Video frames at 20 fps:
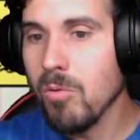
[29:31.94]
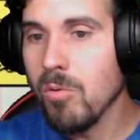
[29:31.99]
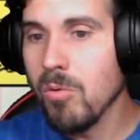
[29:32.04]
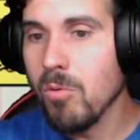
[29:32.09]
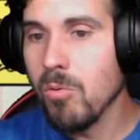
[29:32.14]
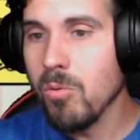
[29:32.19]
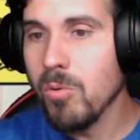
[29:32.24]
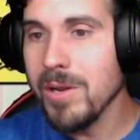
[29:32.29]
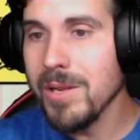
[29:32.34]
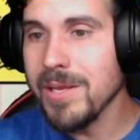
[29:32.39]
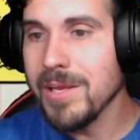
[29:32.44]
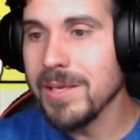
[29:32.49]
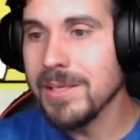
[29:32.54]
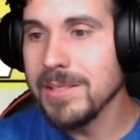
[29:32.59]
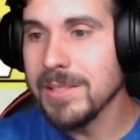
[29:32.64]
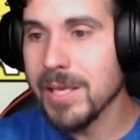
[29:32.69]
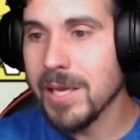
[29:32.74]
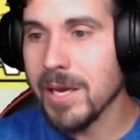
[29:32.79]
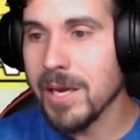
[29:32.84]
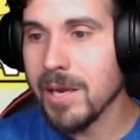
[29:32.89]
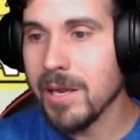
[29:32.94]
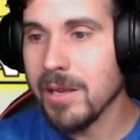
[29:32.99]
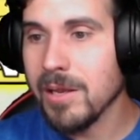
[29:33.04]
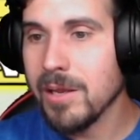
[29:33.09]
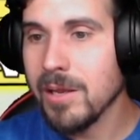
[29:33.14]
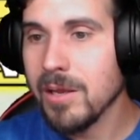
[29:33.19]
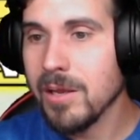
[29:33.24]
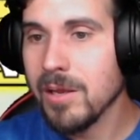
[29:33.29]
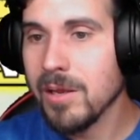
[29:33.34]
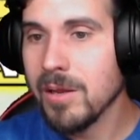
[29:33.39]
What is that?
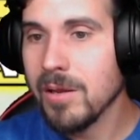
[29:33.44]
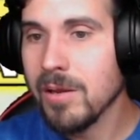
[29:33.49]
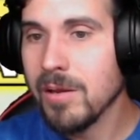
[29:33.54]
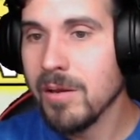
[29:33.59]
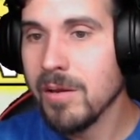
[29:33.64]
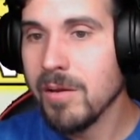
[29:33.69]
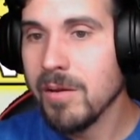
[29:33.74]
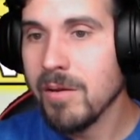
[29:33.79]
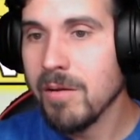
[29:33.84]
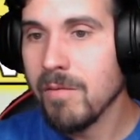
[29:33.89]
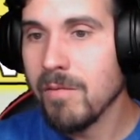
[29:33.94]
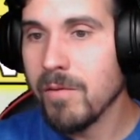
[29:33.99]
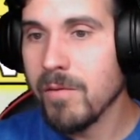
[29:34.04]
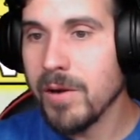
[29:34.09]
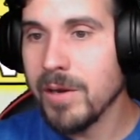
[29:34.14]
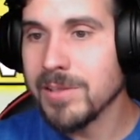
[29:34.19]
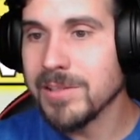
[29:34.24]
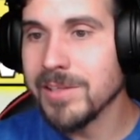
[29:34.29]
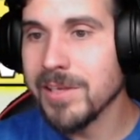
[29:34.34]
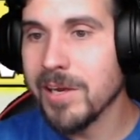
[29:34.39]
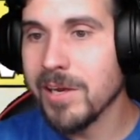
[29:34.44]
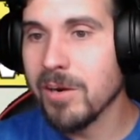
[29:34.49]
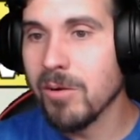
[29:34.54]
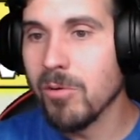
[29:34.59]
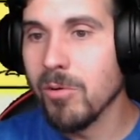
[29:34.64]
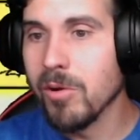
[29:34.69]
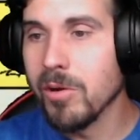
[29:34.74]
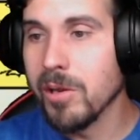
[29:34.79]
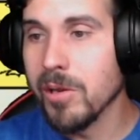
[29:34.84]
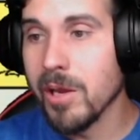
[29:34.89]
Toss it out of
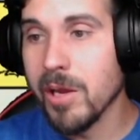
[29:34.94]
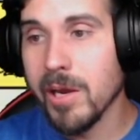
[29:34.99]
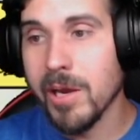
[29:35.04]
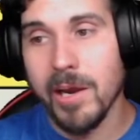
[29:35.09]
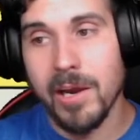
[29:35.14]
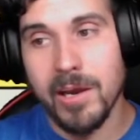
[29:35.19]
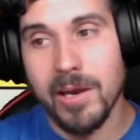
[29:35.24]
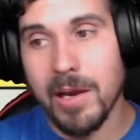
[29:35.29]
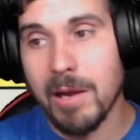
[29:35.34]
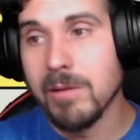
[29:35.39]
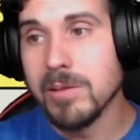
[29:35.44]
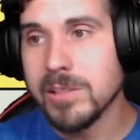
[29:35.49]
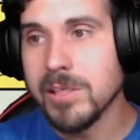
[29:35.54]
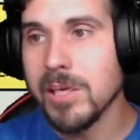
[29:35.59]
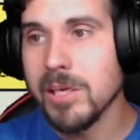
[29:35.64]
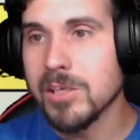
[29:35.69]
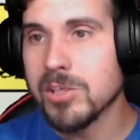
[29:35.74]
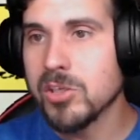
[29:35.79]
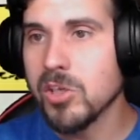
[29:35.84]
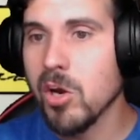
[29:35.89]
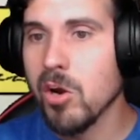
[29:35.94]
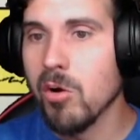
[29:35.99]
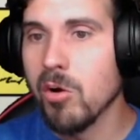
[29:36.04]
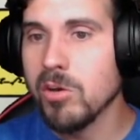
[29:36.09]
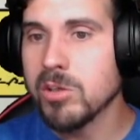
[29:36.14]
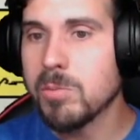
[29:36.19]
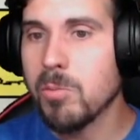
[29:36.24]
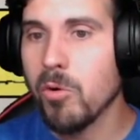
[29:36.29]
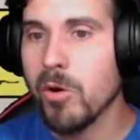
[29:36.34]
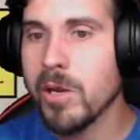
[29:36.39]
wood. Yeah, I would say so. It's
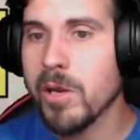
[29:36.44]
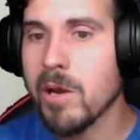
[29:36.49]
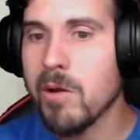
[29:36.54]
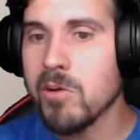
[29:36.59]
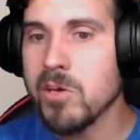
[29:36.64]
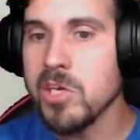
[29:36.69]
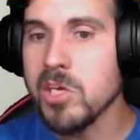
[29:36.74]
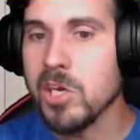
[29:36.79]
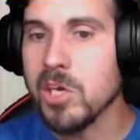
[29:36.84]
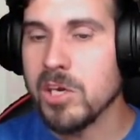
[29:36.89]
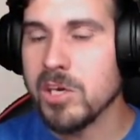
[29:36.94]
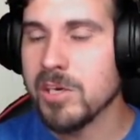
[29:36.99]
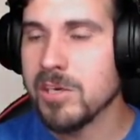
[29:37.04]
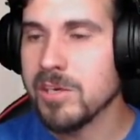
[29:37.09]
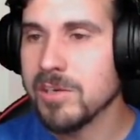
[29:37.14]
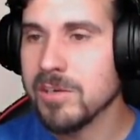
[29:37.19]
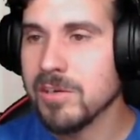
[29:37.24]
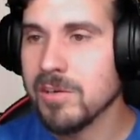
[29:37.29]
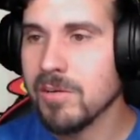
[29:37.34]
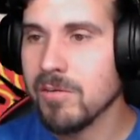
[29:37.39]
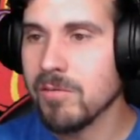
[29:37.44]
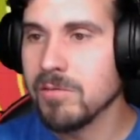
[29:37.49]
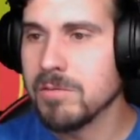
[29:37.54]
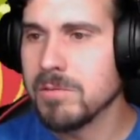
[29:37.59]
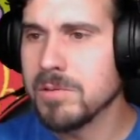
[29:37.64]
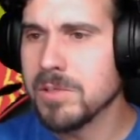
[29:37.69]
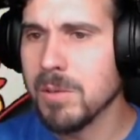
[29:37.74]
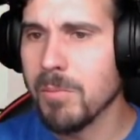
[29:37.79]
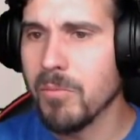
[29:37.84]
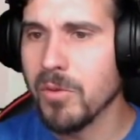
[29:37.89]
pouring out ink or
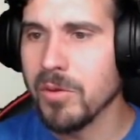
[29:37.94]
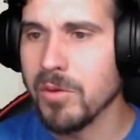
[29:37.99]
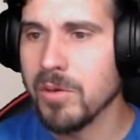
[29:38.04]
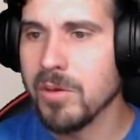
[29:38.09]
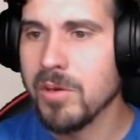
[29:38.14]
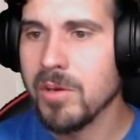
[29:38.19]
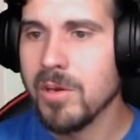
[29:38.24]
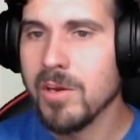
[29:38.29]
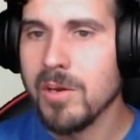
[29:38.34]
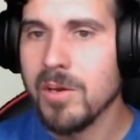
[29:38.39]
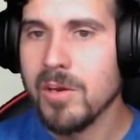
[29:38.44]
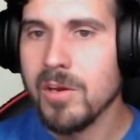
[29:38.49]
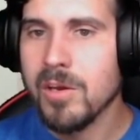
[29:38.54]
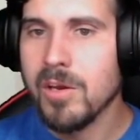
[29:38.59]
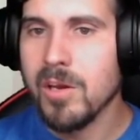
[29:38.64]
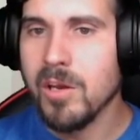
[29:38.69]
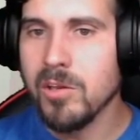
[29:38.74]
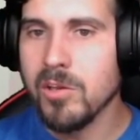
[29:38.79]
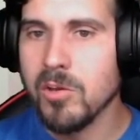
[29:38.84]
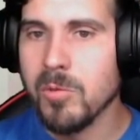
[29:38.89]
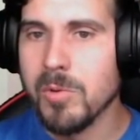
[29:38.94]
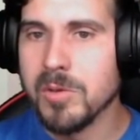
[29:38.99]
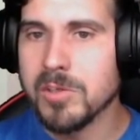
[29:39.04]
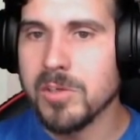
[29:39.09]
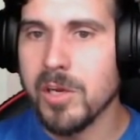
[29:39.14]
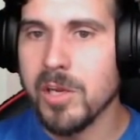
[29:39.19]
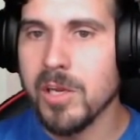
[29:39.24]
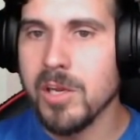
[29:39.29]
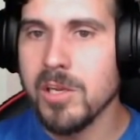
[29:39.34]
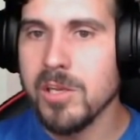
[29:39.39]
something. Hello, Mister
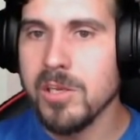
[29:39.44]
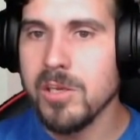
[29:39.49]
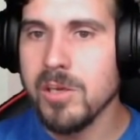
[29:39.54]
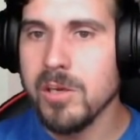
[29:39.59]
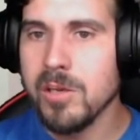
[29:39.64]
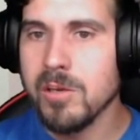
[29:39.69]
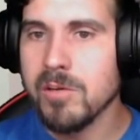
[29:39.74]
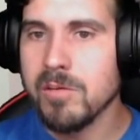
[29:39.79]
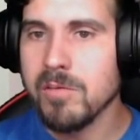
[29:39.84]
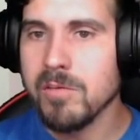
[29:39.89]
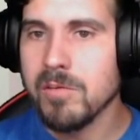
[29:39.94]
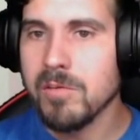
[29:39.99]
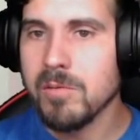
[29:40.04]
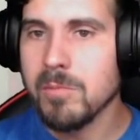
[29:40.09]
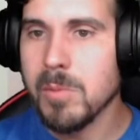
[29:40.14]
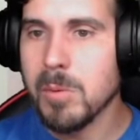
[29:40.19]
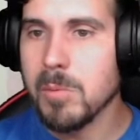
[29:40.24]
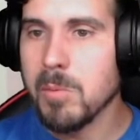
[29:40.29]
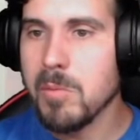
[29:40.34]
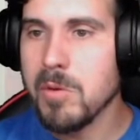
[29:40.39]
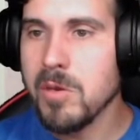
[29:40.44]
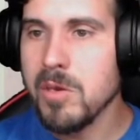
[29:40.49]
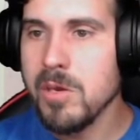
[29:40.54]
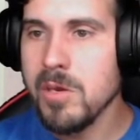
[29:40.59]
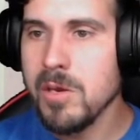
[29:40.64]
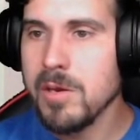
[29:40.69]
Handy. And remember me?